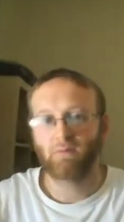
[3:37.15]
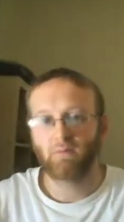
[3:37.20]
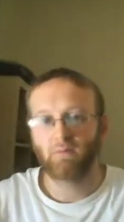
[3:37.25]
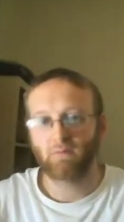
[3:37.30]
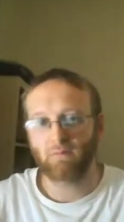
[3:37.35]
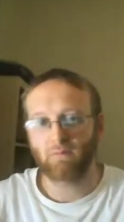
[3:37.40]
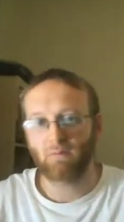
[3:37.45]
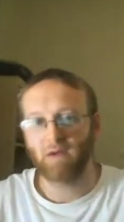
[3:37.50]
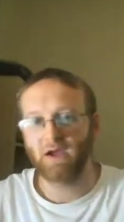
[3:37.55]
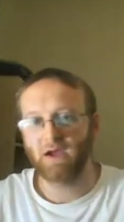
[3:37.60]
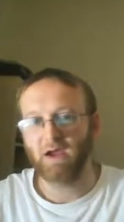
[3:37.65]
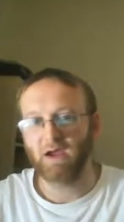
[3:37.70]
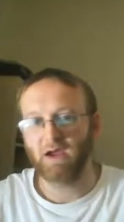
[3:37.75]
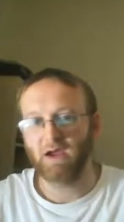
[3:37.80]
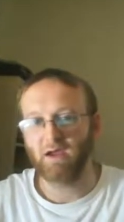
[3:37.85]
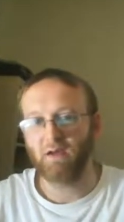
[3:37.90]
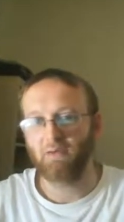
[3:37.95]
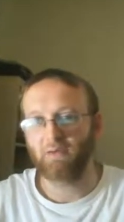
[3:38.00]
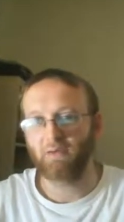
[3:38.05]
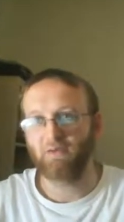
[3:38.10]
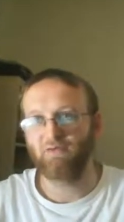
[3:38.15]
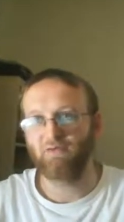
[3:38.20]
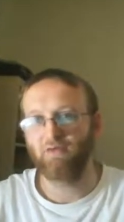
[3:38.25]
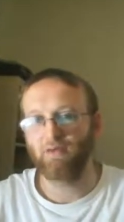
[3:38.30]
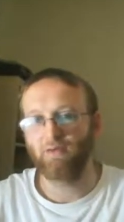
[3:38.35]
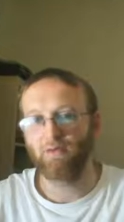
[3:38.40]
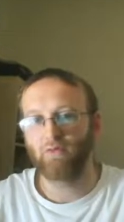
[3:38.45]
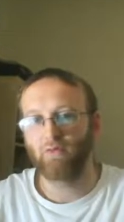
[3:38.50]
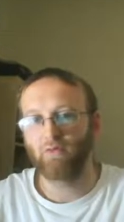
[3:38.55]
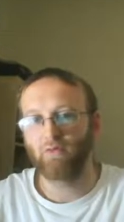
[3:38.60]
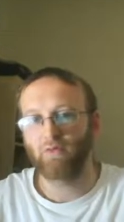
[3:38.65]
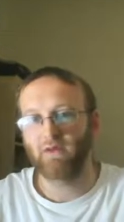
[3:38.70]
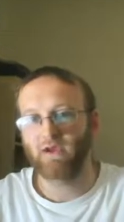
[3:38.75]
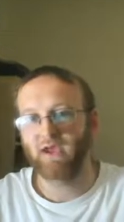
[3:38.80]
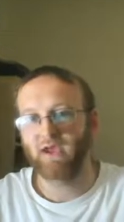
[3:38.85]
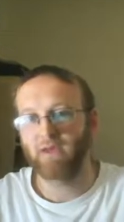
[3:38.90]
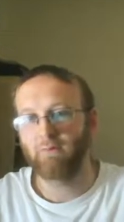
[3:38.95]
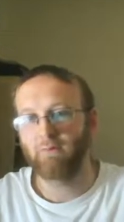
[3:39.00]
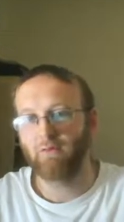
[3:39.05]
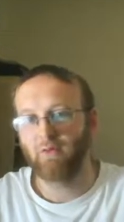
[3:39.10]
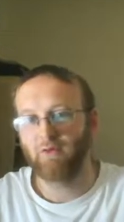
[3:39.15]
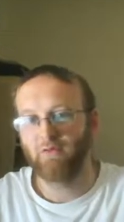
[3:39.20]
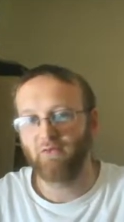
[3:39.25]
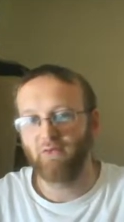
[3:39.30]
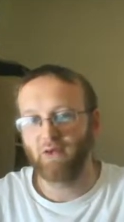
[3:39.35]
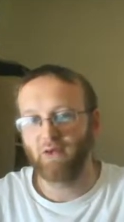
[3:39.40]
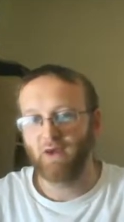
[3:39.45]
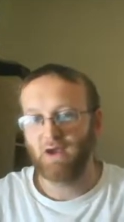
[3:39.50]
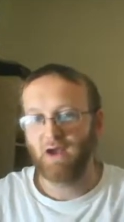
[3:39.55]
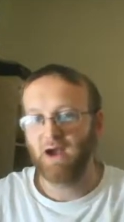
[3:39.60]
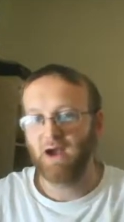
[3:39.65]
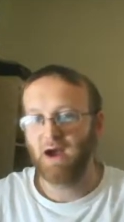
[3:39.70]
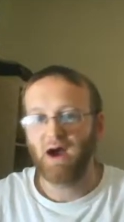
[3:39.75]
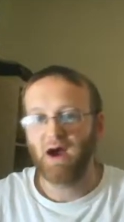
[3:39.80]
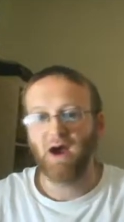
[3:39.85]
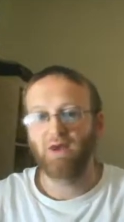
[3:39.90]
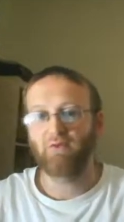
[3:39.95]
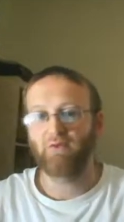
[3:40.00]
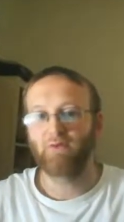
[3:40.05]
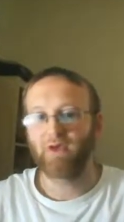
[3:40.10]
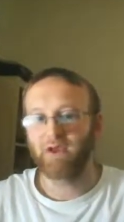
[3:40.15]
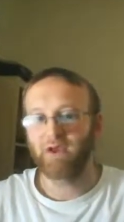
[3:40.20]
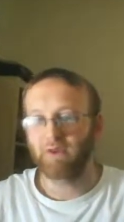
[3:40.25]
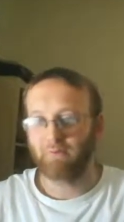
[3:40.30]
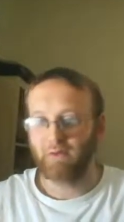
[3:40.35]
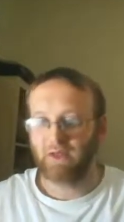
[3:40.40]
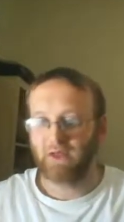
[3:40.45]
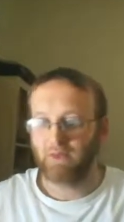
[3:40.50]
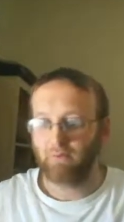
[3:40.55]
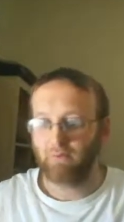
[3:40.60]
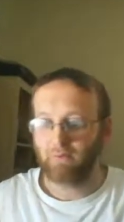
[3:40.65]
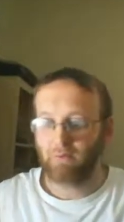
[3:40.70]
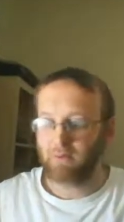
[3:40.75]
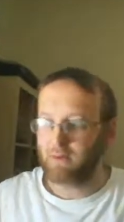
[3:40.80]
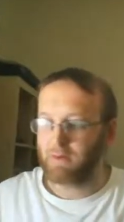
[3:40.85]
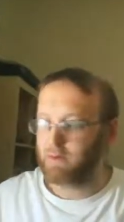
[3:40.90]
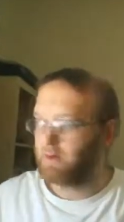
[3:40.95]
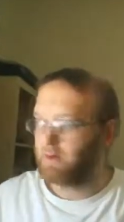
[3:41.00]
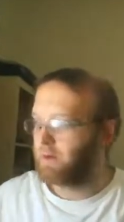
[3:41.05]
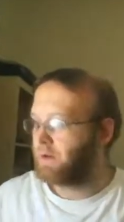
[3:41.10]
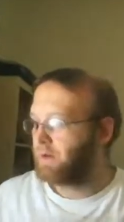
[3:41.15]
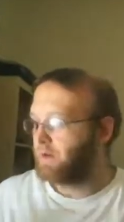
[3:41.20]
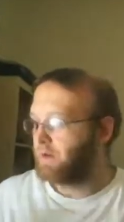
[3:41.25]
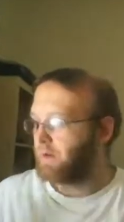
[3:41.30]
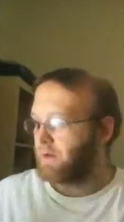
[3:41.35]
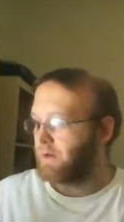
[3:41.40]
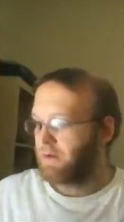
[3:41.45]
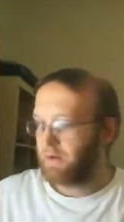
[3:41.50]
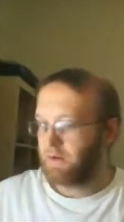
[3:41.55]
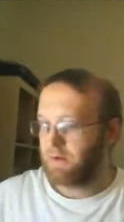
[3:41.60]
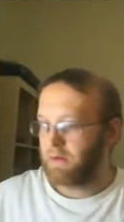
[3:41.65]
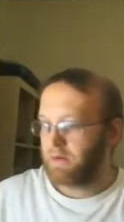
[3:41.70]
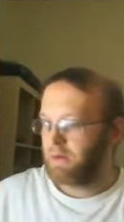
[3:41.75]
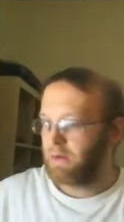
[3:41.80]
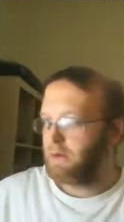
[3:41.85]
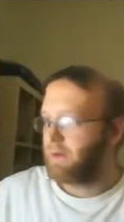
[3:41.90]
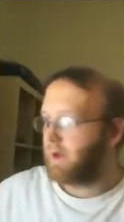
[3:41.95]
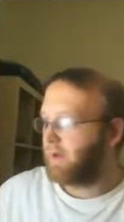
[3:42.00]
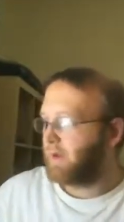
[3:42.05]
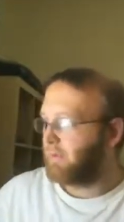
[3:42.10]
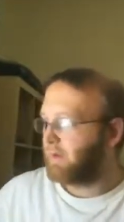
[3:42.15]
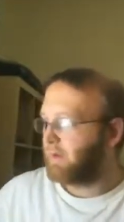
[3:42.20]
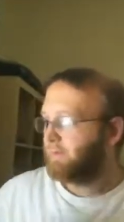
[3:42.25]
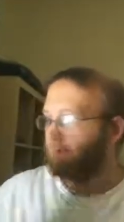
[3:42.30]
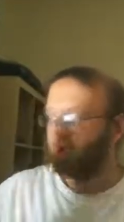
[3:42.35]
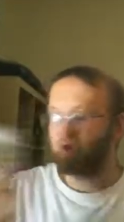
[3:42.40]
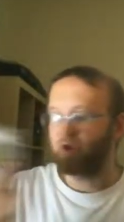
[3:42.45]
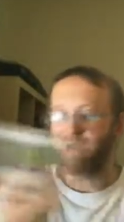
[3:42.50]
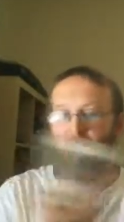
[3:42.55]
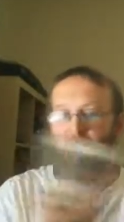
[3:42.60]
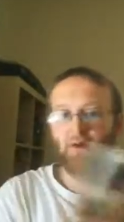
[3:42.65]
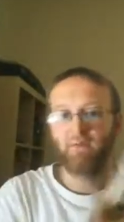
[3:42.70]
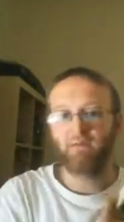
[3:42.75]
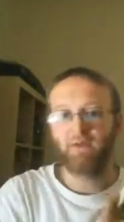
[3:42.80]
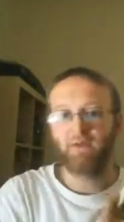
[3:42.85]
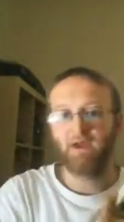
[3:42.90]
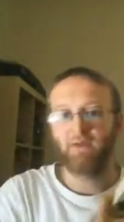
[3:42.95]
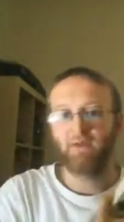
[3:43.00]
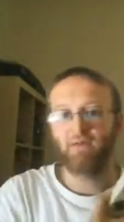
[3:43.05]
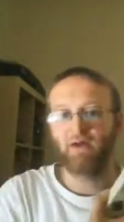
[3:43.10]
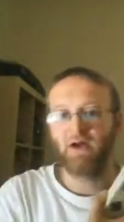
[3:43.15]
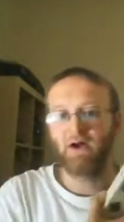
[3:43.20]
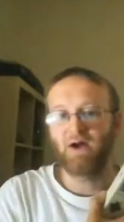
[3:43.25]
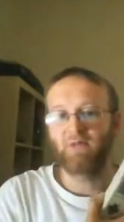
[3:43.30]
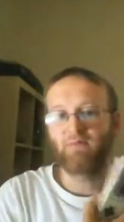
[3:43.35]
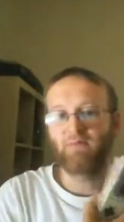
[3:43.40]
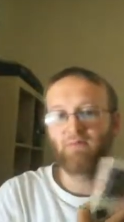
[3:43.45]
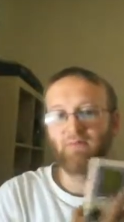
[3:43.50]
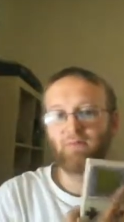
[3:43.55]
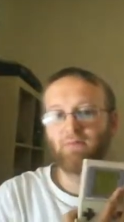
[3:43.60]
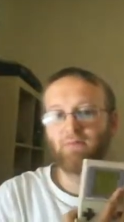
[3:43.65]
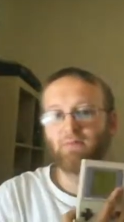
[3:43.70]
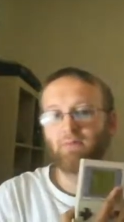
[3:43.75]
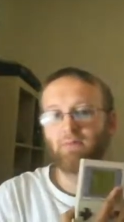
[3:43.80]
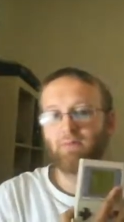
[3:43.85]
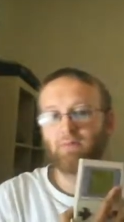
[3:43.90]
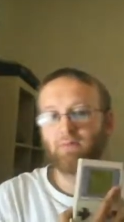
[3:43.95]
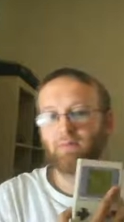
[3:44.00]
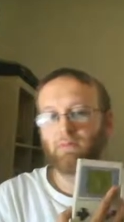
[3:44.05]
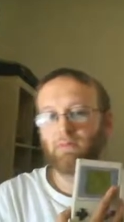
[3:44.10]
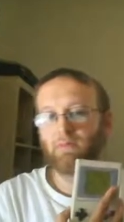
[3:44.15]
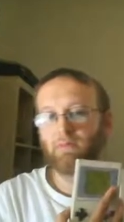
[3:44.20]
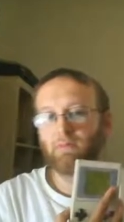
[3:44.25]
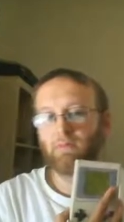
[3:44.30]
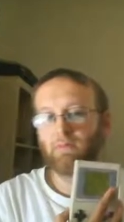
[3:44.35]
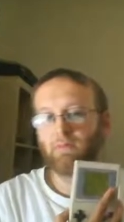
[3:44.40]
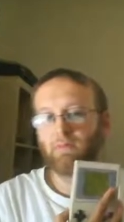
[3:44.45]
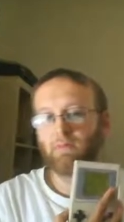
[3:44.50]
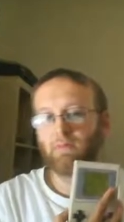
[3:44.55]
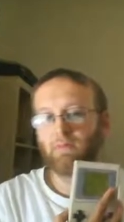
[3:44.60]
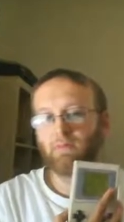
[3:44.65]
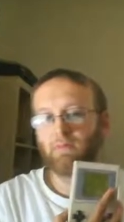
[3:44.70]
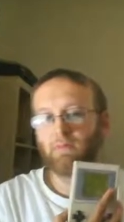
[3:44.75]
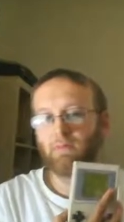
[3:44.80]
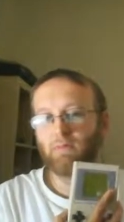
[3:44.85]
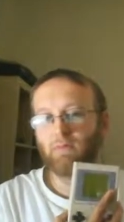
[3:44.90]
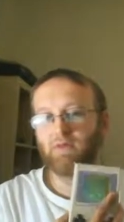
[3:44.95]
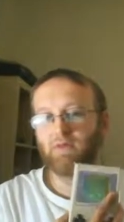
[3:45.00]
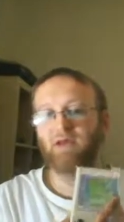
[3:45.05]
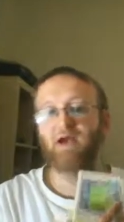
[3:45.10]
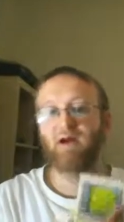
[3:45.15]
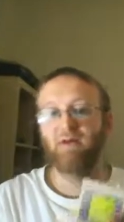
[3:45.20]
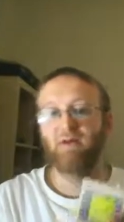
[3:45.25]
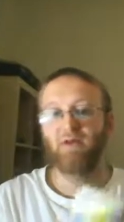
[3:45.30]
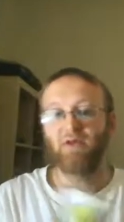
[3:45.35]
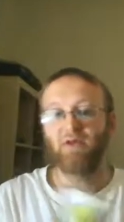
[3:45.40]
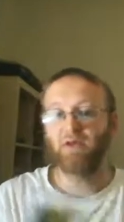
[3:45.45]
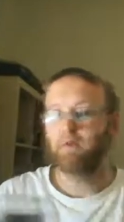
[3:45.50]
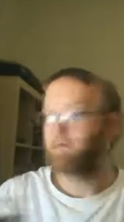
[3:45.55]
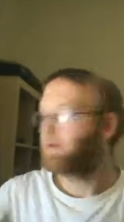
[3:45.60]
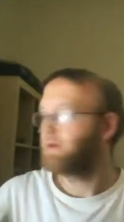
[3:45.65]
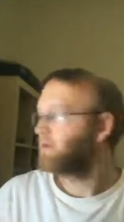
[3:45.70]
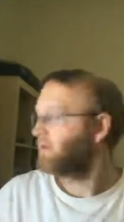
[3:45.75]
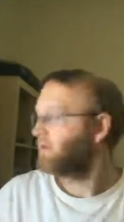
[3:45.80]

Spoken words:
gray original Game Boys. I don't need them anymore. I may build a coffee table out of them. Yeah, I think I might do